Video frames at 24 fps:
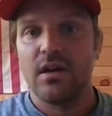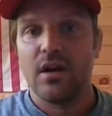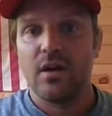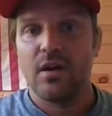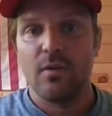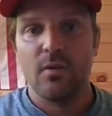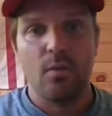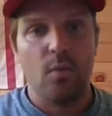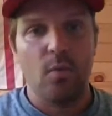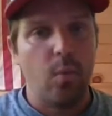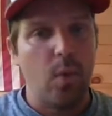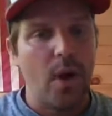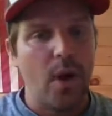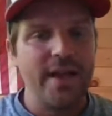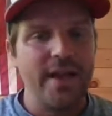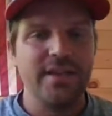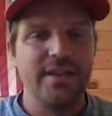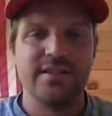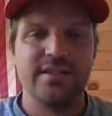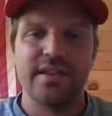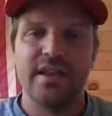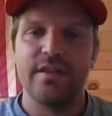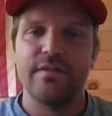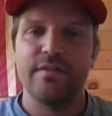A way
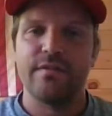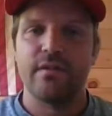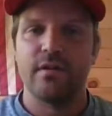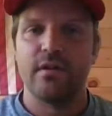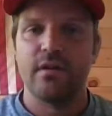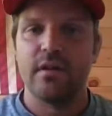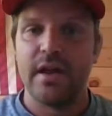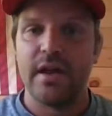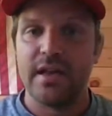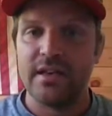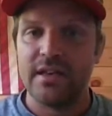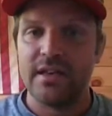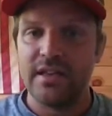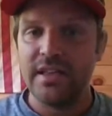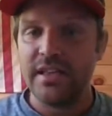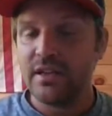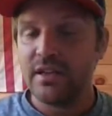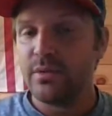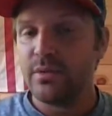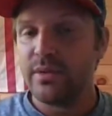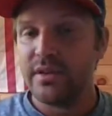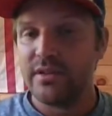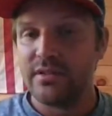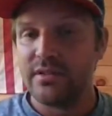safer and
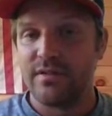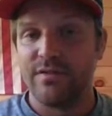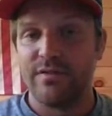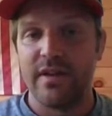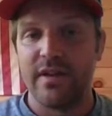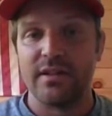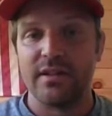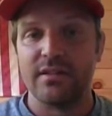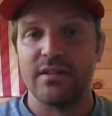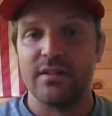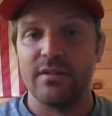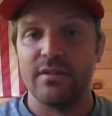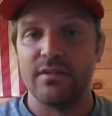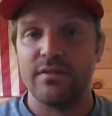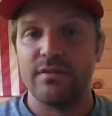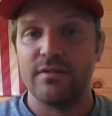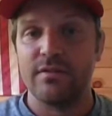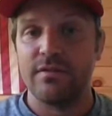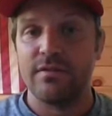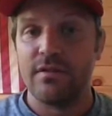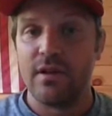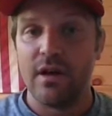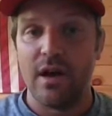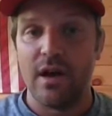equally as
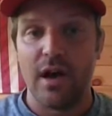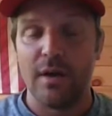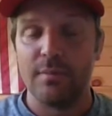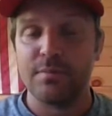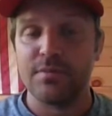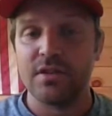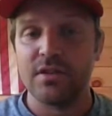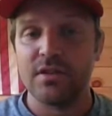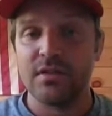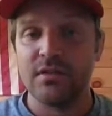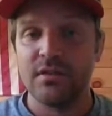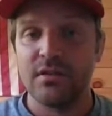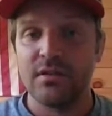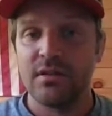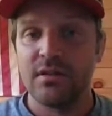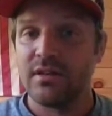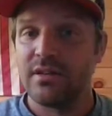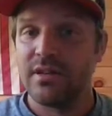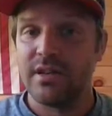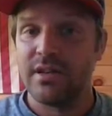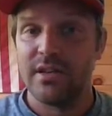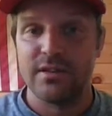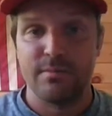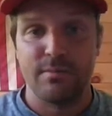effective option
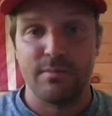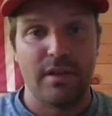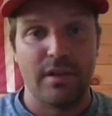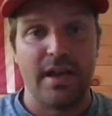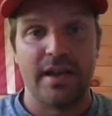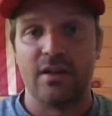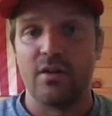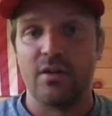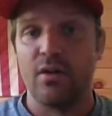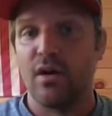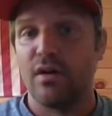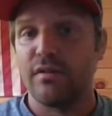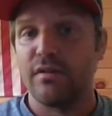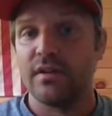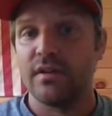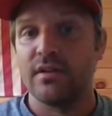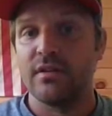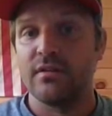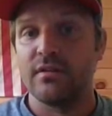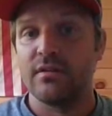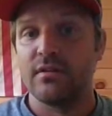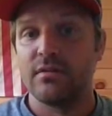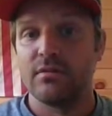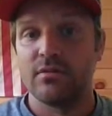is black
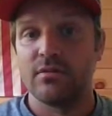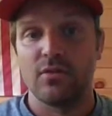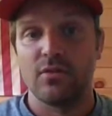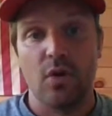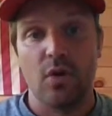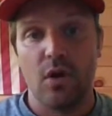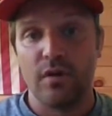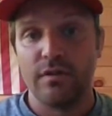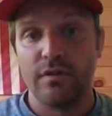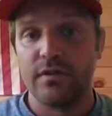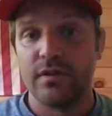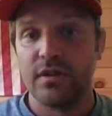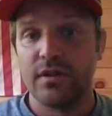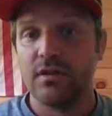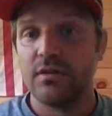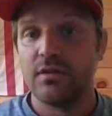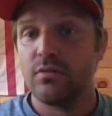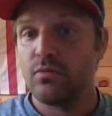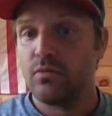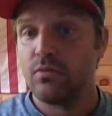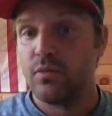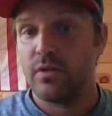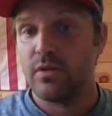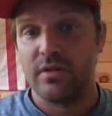coffee.
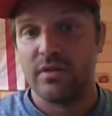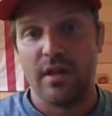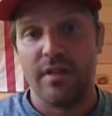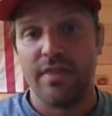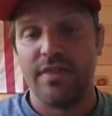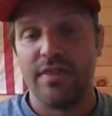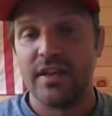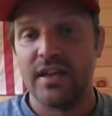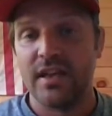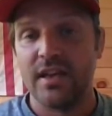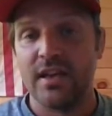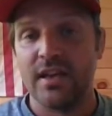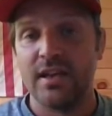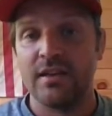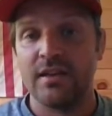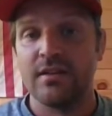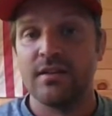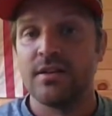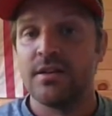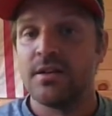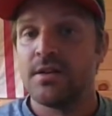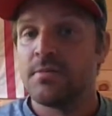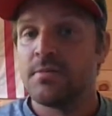Coffee with nothing in it,